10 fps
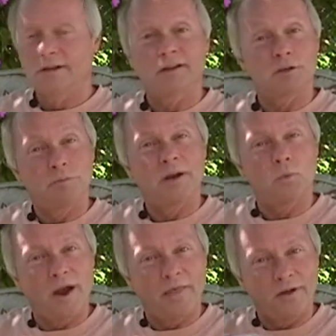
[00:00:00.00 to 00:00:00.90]
in and
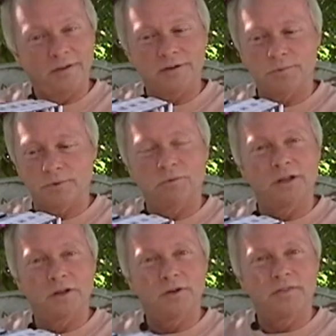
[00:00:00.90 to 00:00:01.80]
explain why I thought this was a
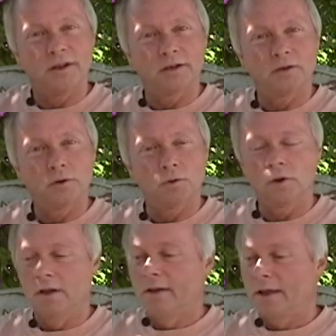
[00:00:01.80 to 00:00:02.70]
really good thing to do,